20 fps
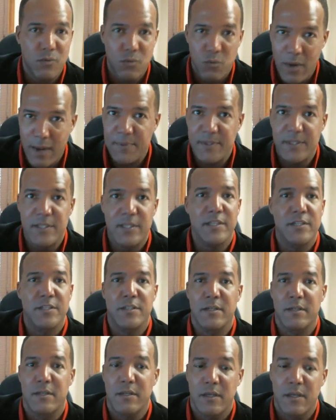
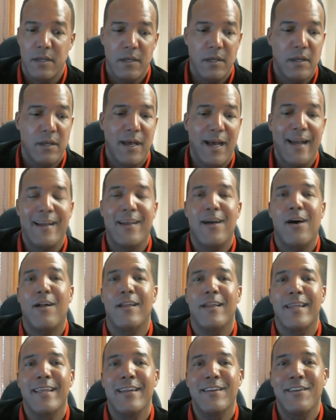Repetition. I
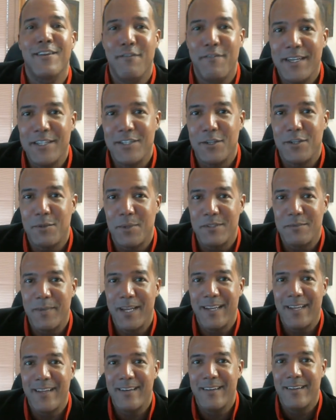call it eating your vegetables,
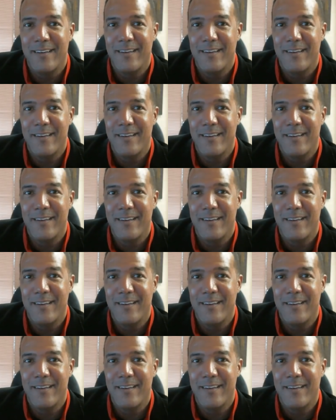man.